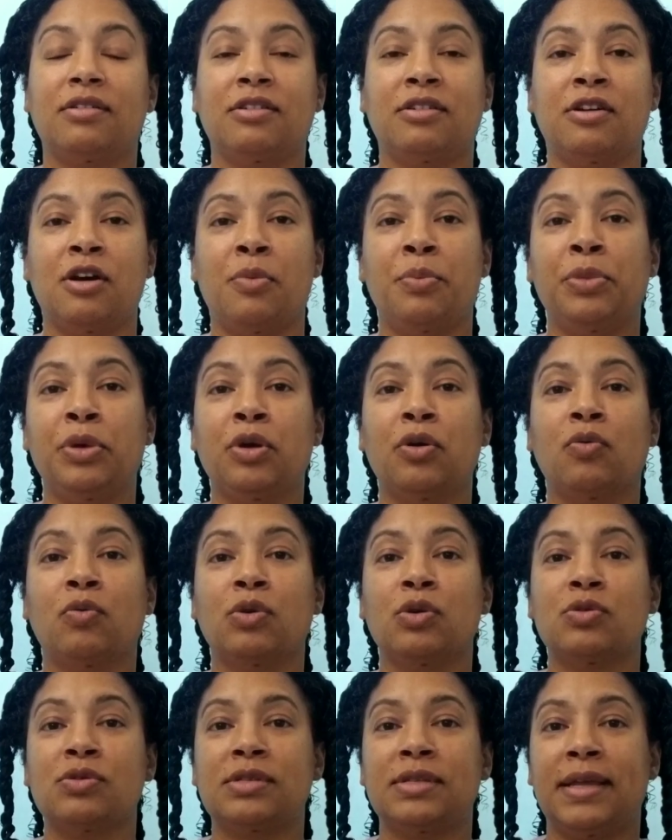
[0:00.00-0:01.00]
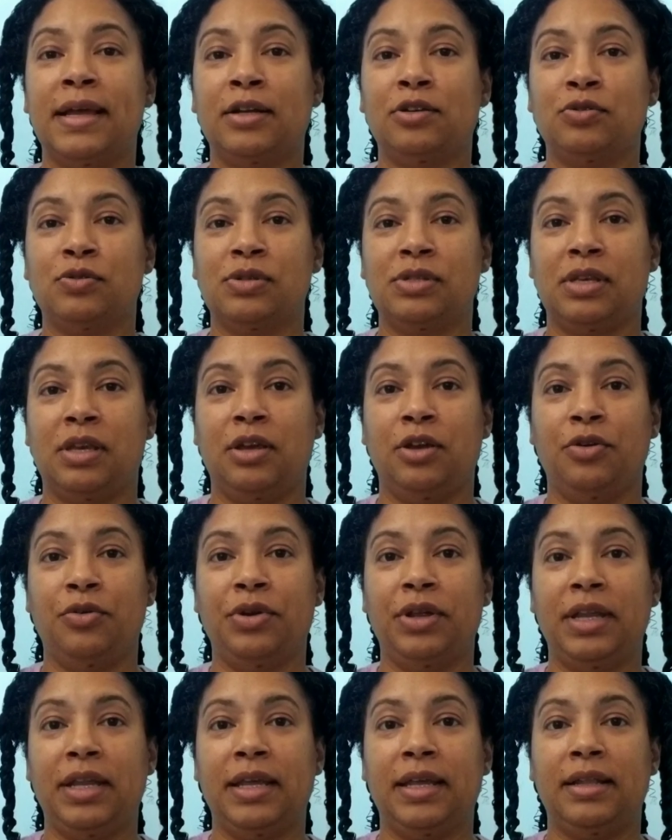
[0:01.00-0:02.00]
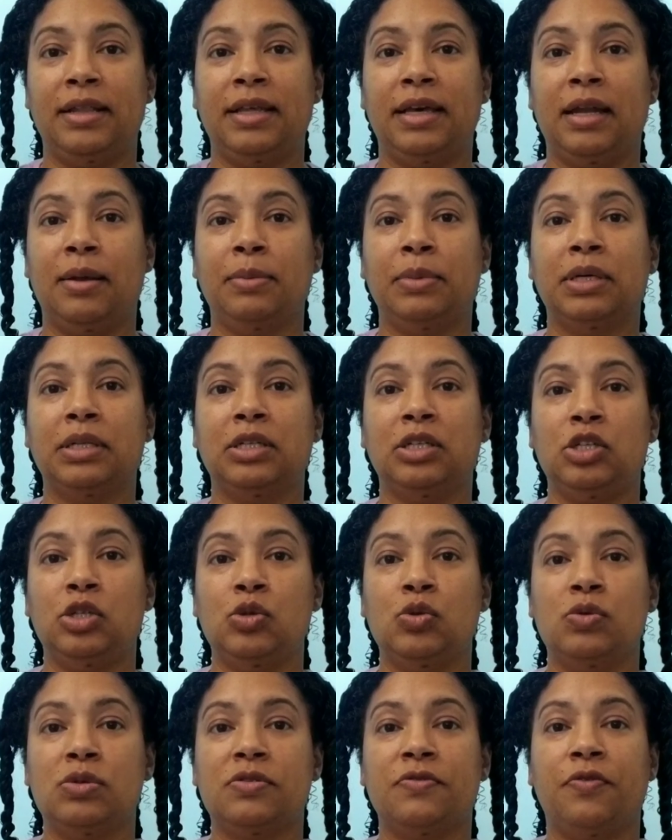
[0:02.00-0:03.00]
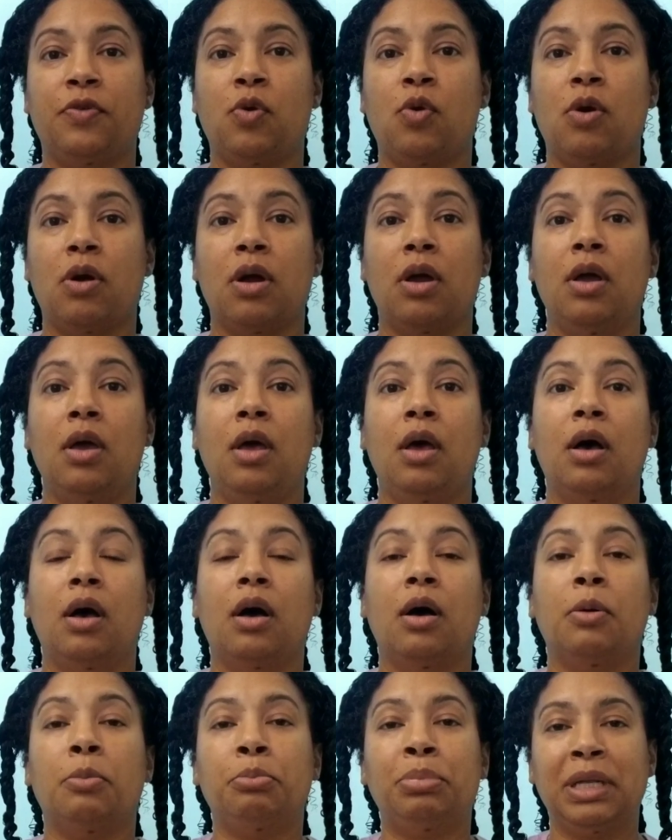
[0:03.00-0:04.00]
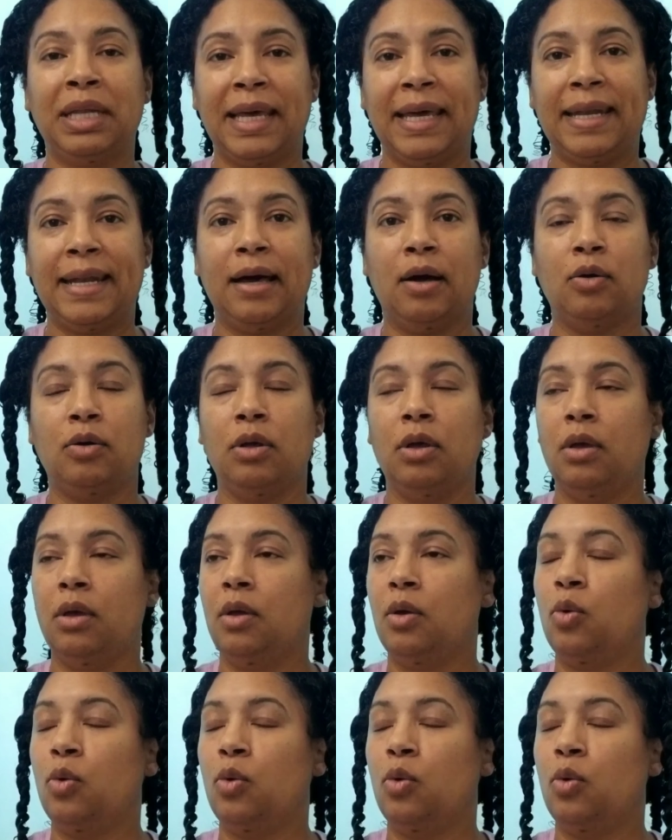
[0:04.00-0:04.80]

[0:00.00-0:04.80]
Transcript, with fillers: Camille Rose Naturals ingredient that I'm going to use for a plait out.